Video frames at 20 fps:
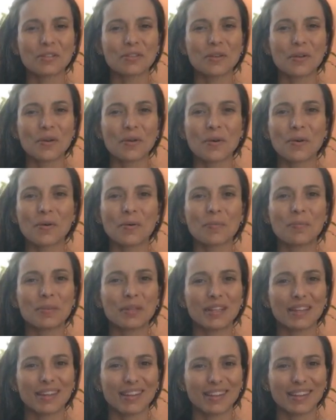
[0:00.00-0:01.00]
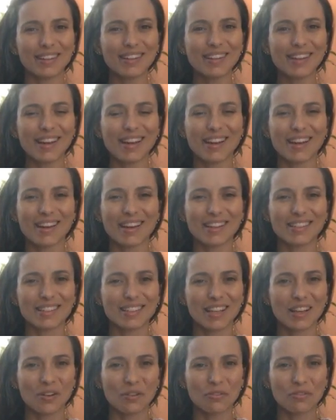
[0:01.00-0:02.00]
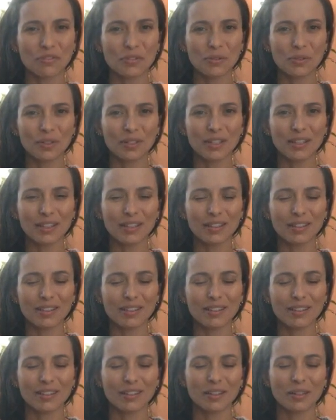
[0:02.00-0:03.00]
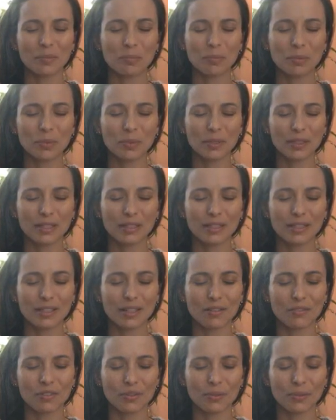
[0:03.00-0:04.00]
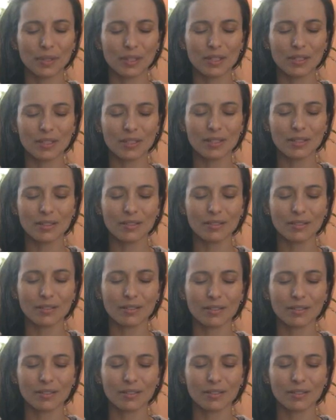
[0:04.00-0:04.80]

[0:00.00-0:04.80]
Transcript: So begin, exhale fully, pulling the navel in,